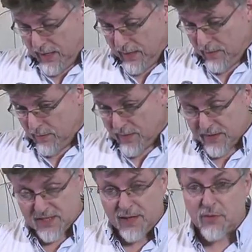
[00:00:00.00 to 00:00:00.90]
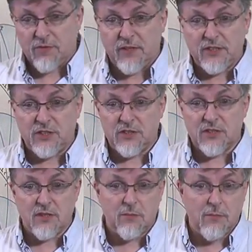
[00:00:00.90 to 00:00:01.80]
Um, there's a number of
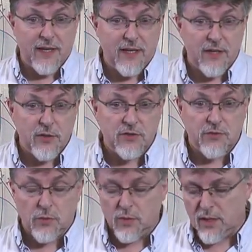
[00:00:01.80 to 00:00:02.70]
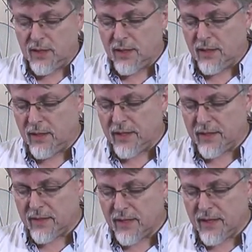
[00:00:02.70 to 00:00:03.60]
features that make it useful uh,
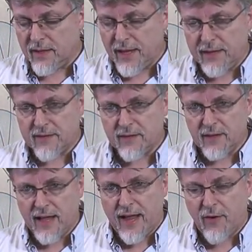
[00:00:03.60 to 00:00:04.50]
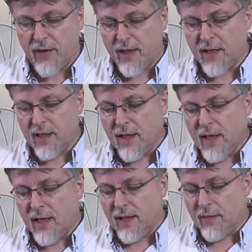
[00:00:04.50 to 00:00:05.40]
in, in that uh, area,
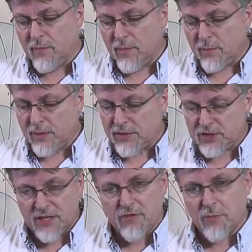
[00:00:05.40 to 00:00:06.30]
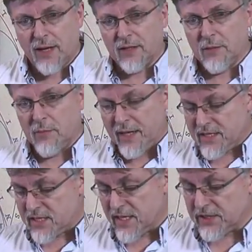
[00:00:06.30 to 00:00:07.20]
um, but chief among them
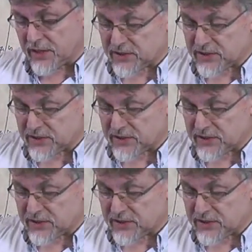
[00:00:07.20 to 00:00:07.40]
is the